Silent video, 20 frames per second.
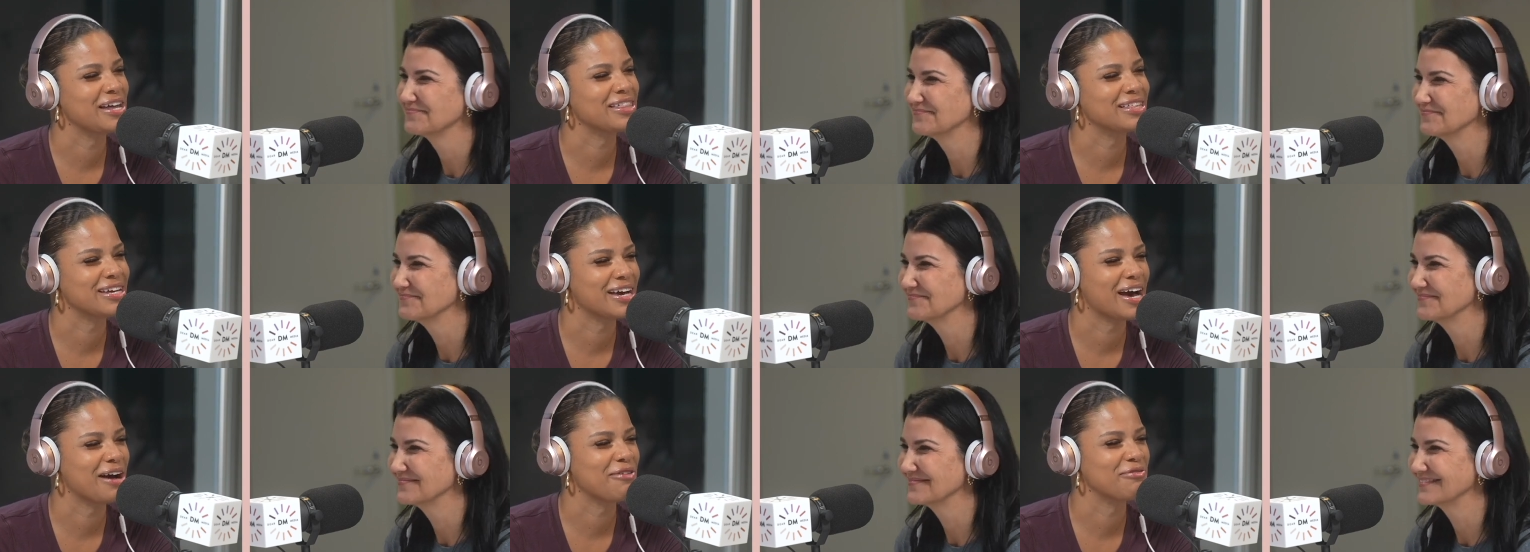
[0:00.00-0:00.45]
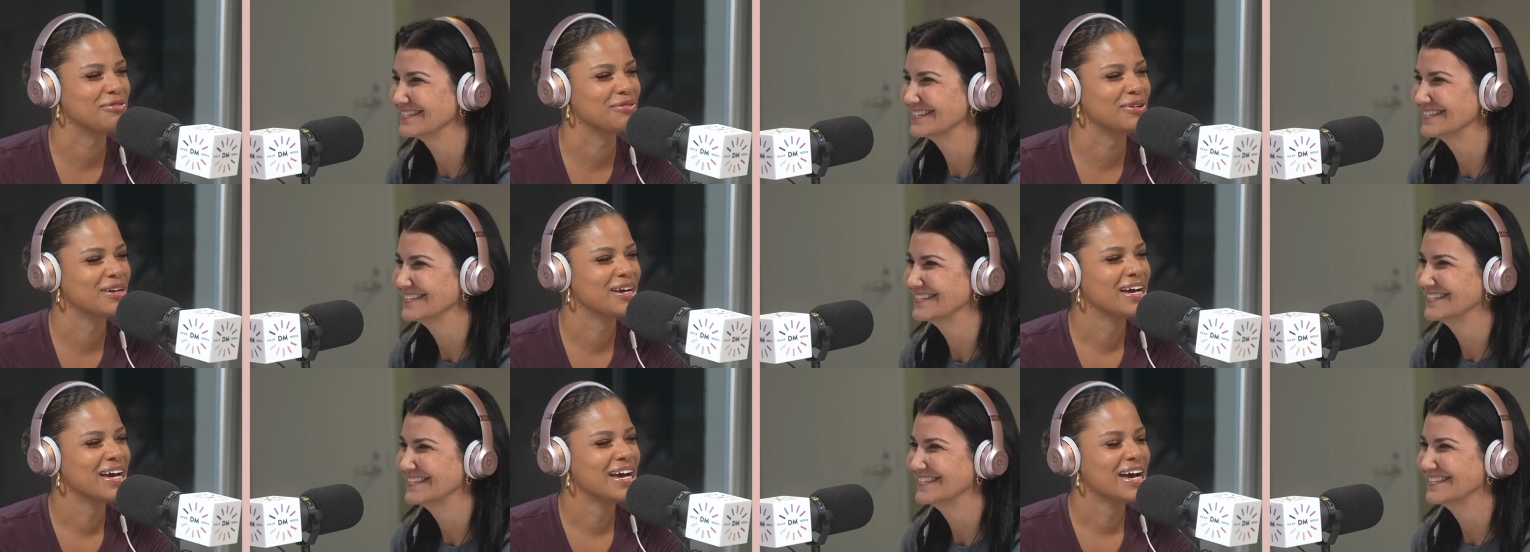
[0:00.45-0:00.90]
Speaker 1: think I
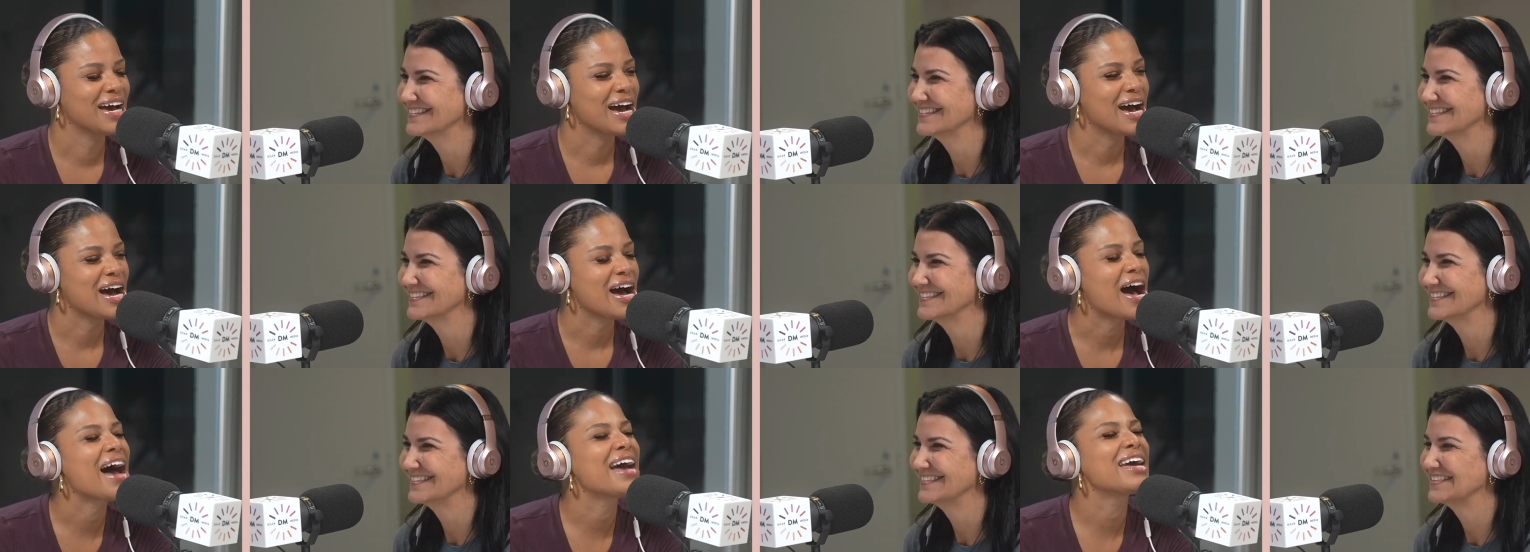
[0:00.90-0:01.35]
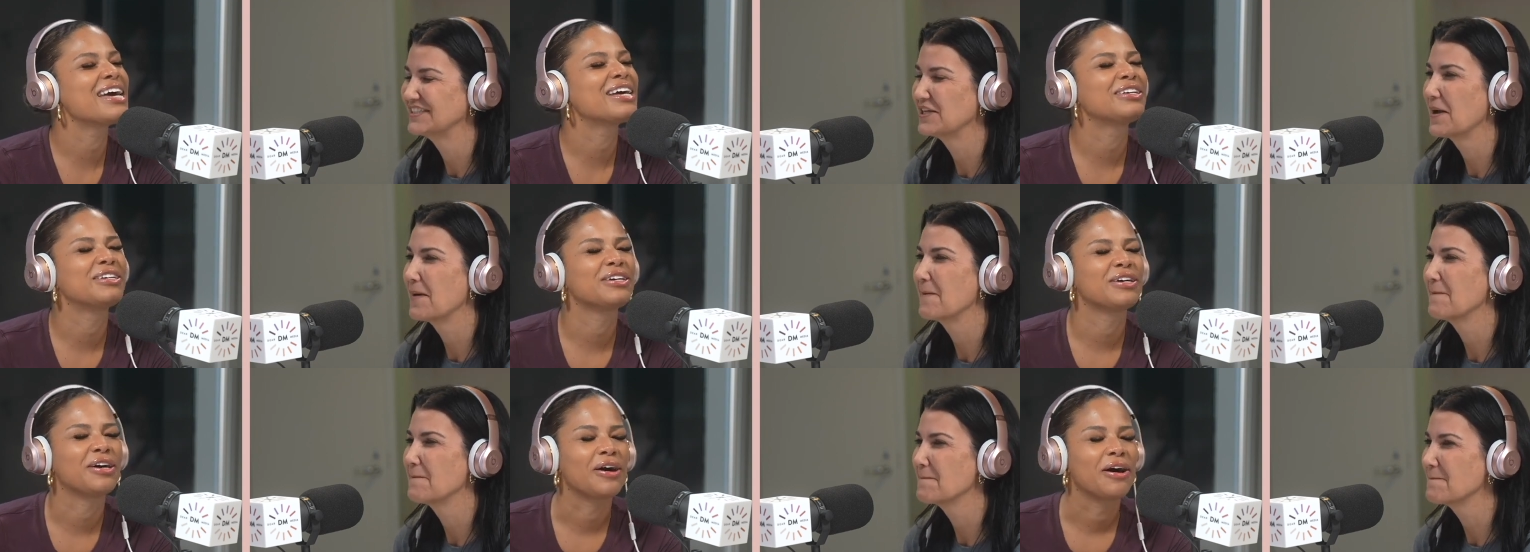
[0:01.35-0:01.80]
would,
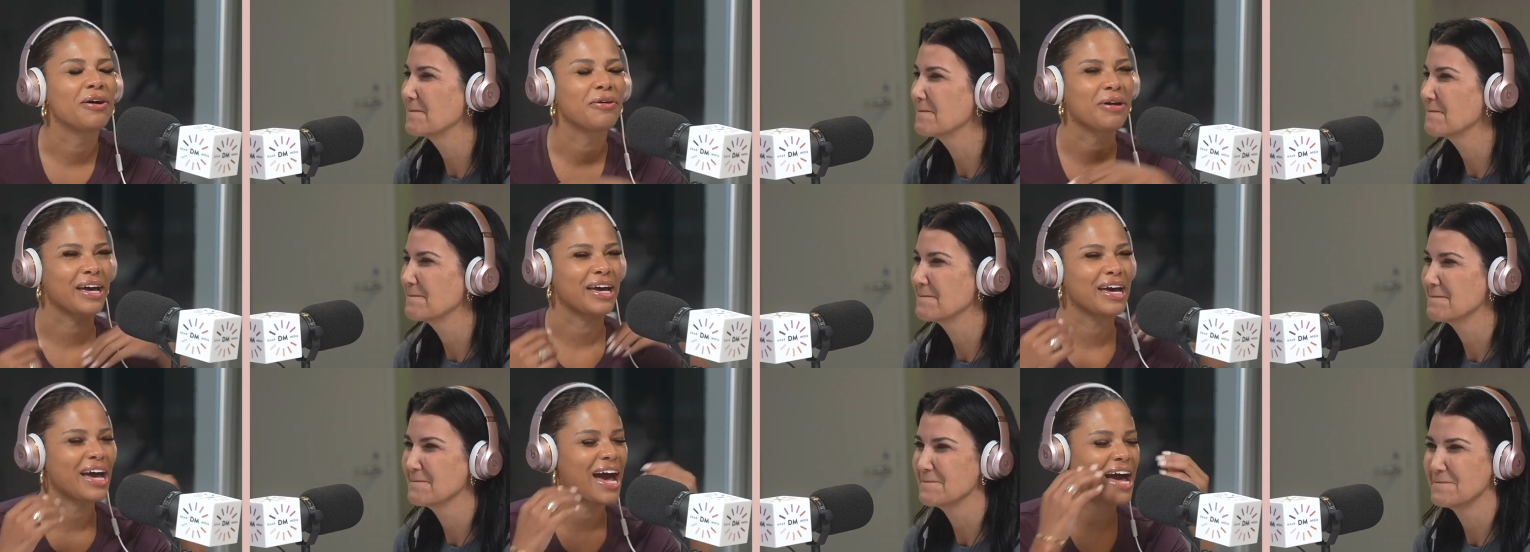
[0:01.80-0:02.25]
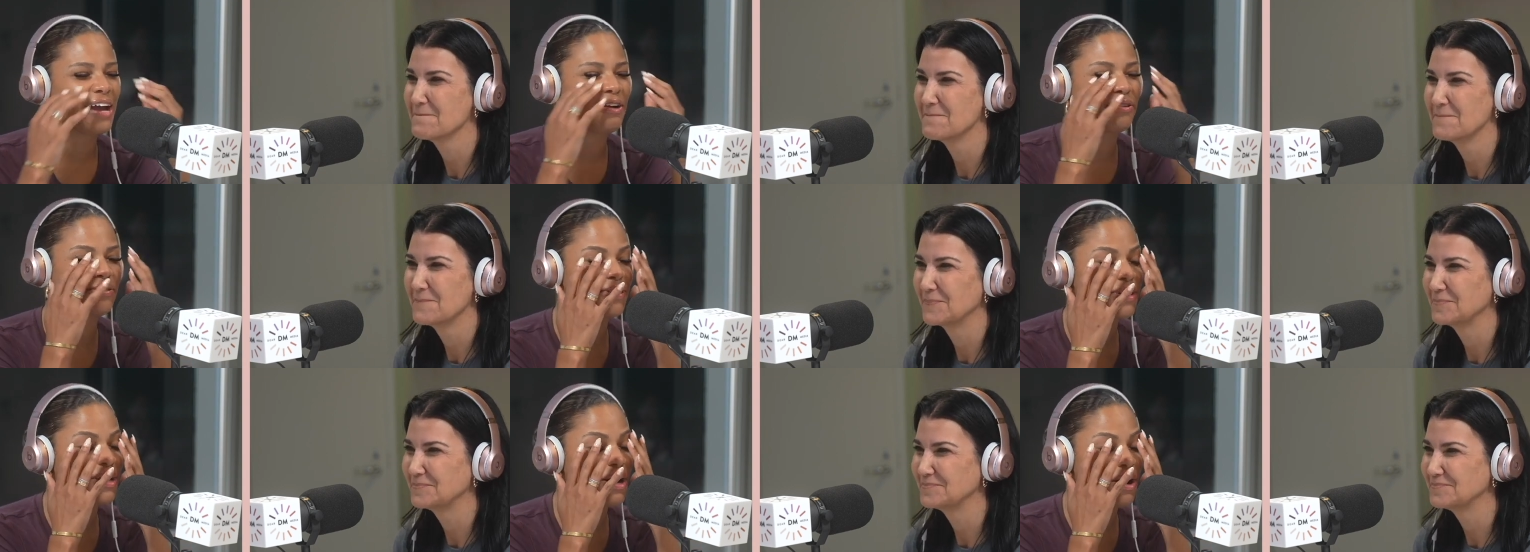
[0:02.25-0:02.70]
okay, I
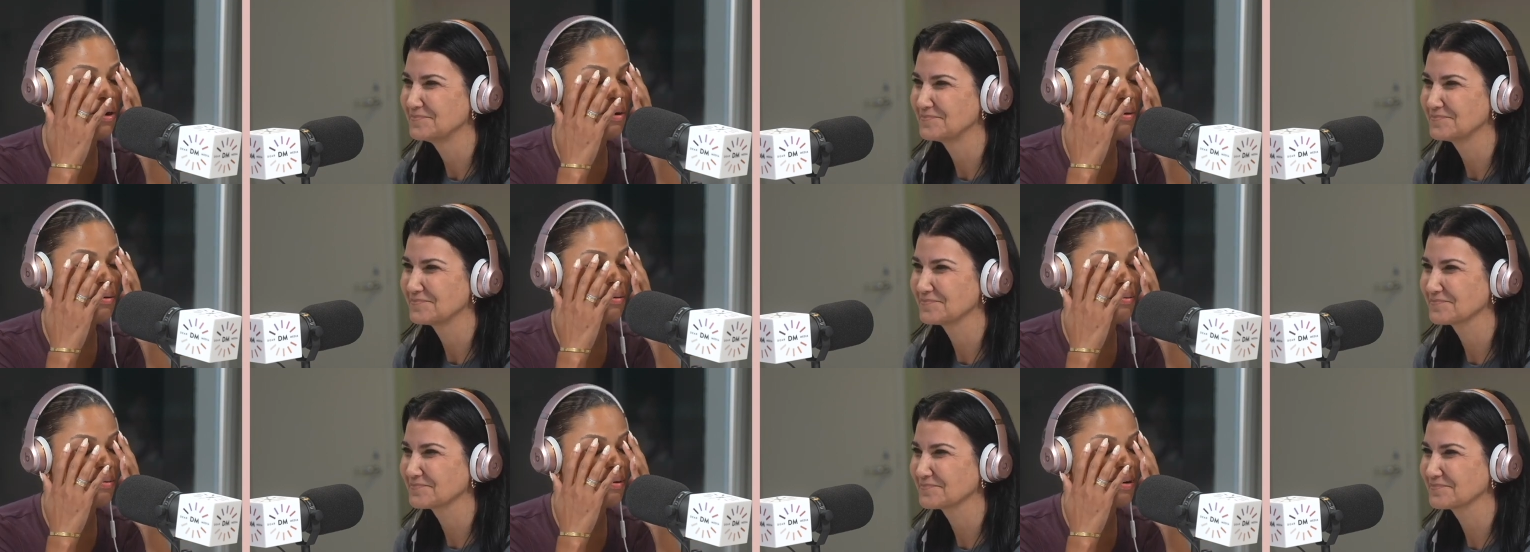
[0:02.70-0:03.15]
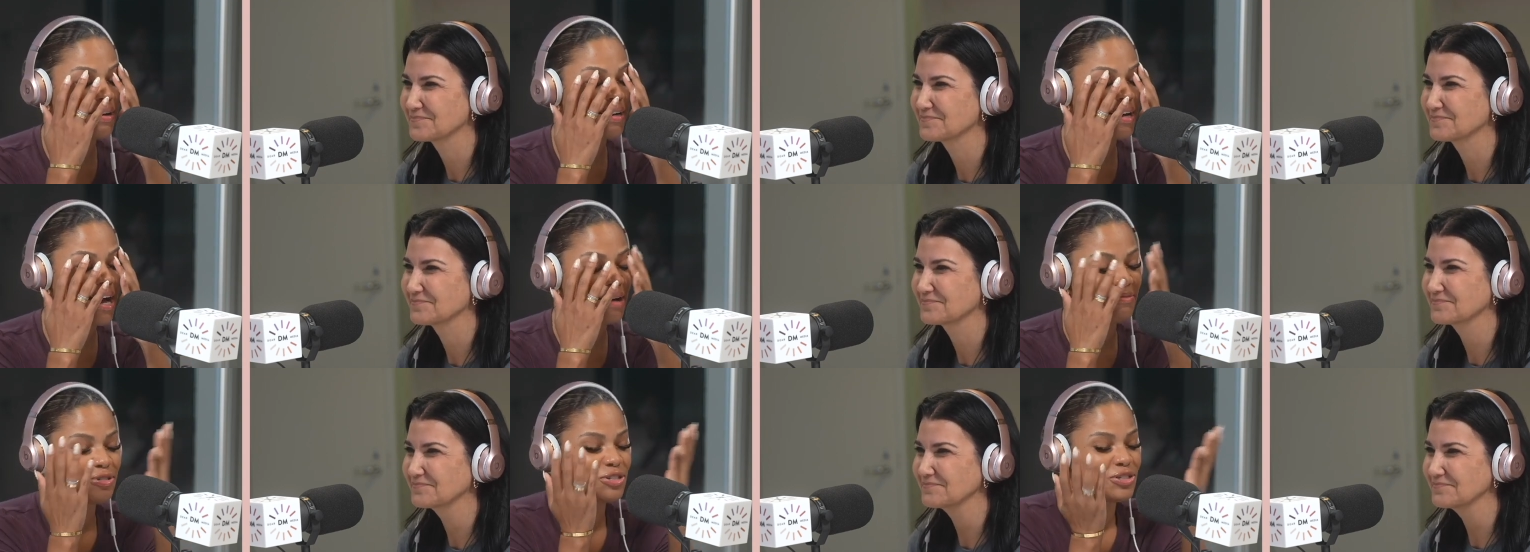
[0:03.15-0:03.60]
don't know.
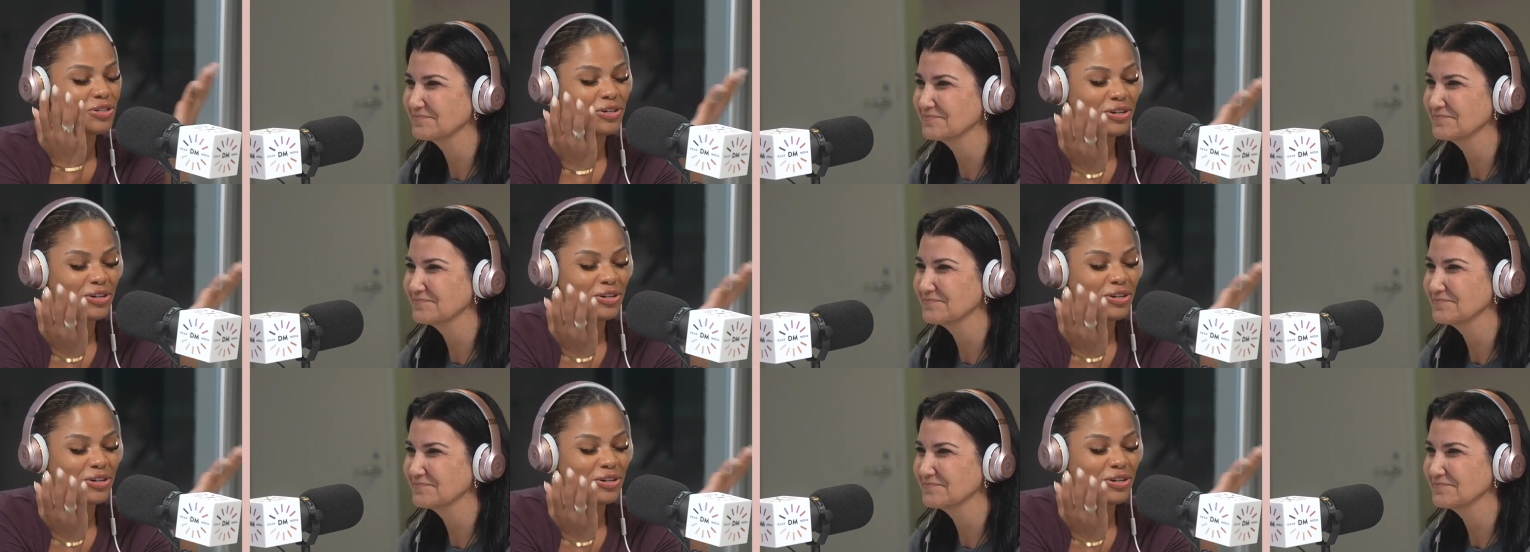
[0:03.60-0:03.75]
I'm sure